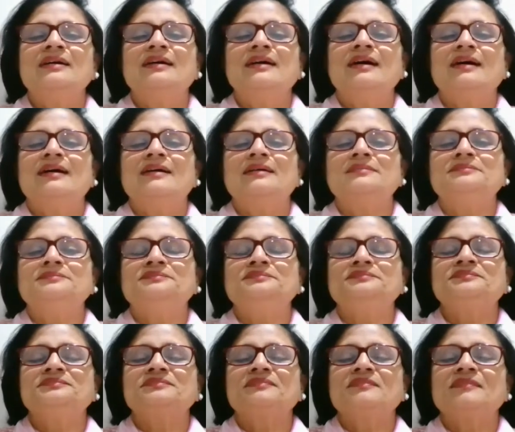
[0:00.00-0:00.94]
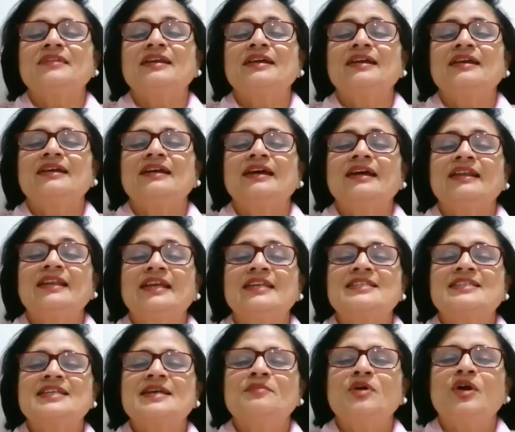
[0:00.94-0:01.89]
um,
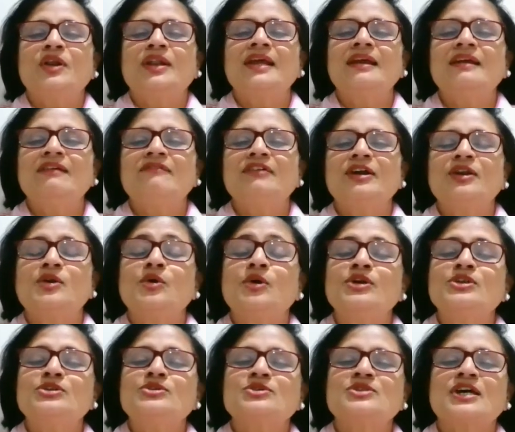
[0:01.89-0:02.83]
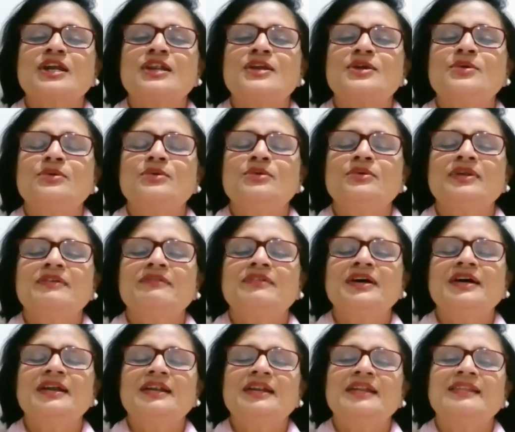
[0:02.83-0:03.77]
next day morning we are going to Sarayu
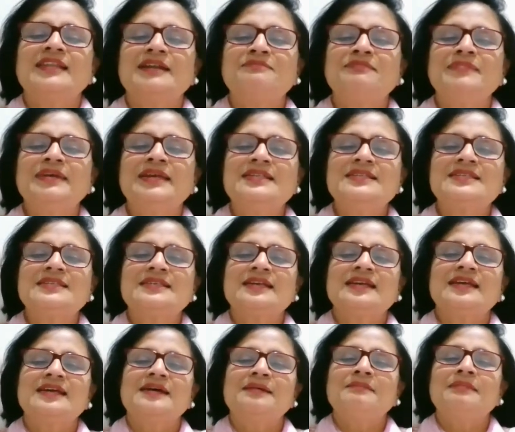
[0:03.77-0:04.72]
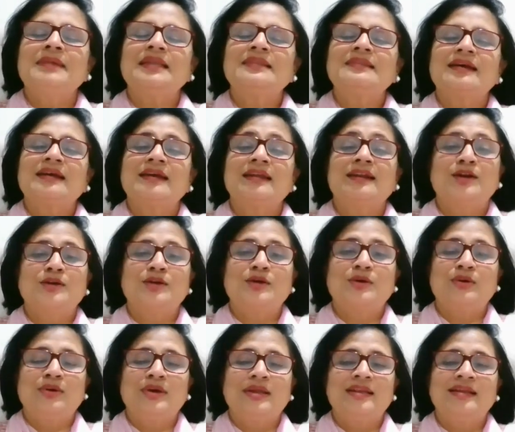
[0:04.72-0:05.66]
River. That means Mata cannot
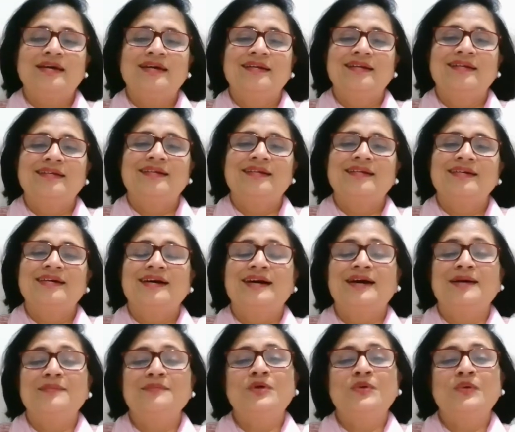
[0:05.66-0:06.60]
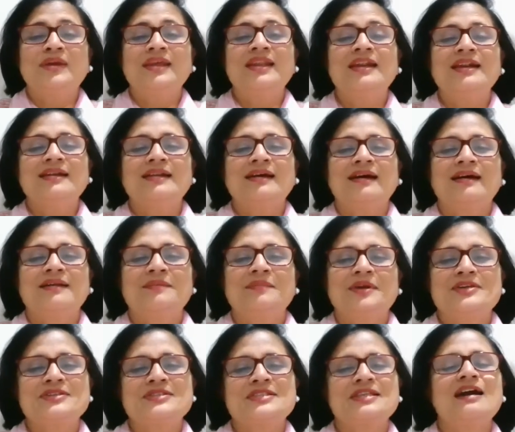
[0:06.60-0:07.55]
go in her queen attire
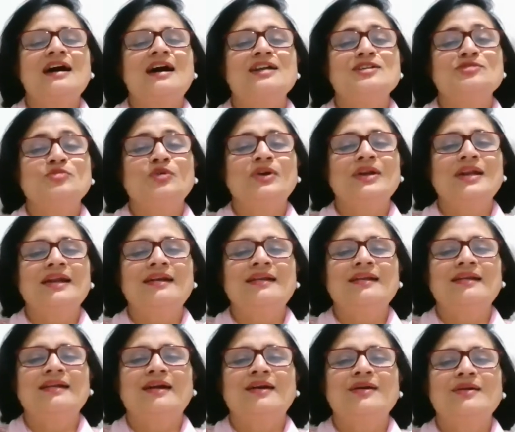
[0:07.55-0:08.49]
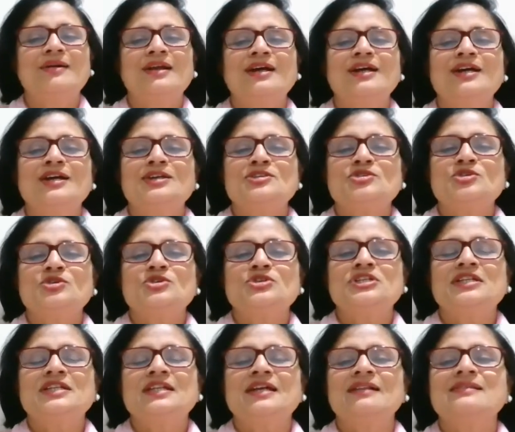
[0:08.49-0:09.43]
because the guards won't let her out. So
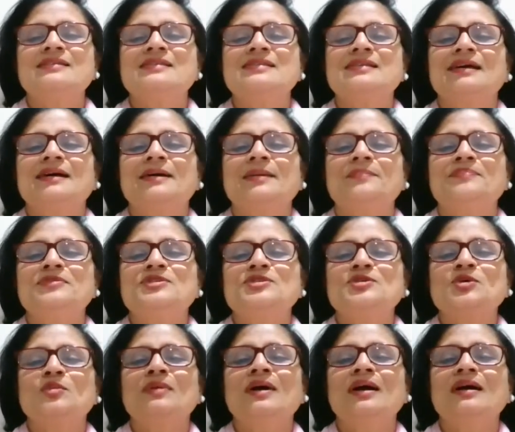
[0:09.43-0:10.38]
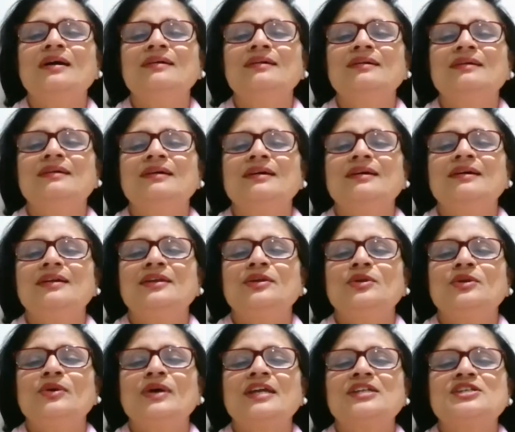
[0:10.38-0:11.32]
she tells Soma,
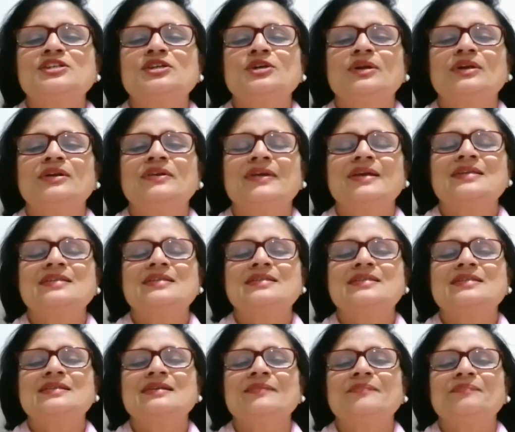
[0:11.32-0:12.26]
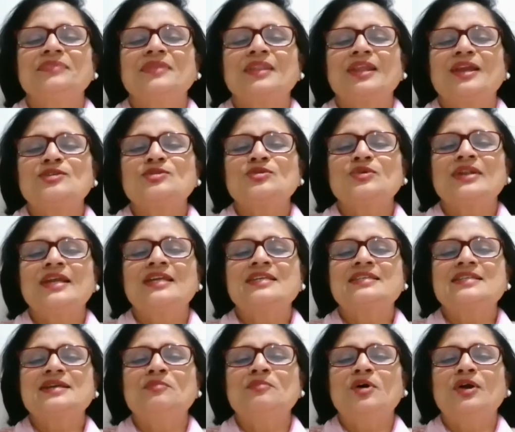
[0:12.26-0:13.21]
get your dress. So
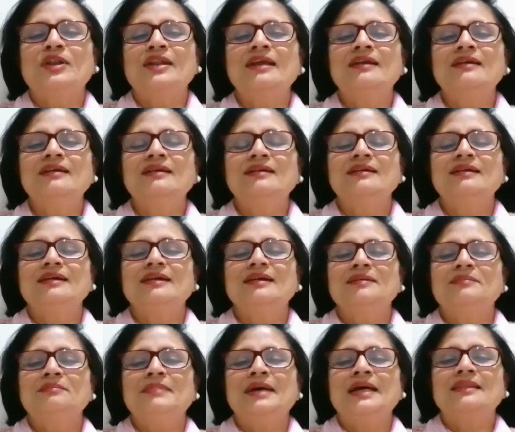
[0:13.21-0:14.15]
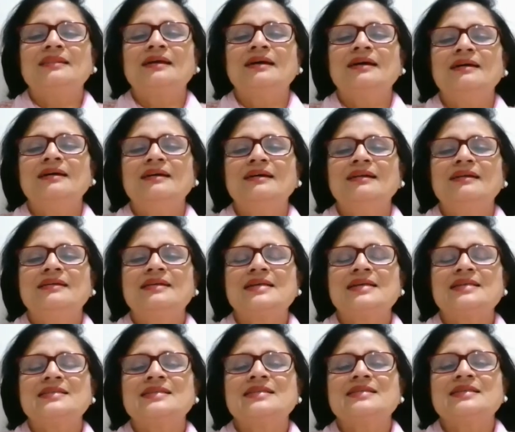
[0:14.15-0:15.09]
next day morning, Mata
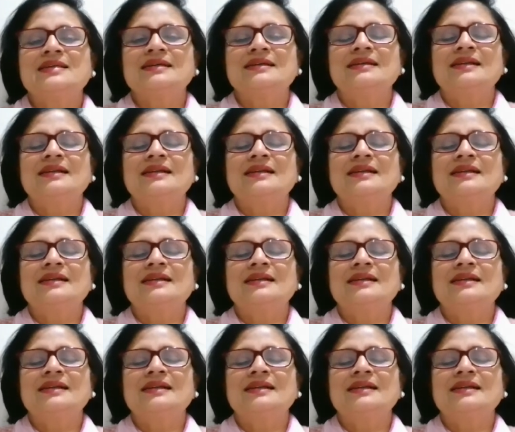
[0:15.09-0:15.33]
dresses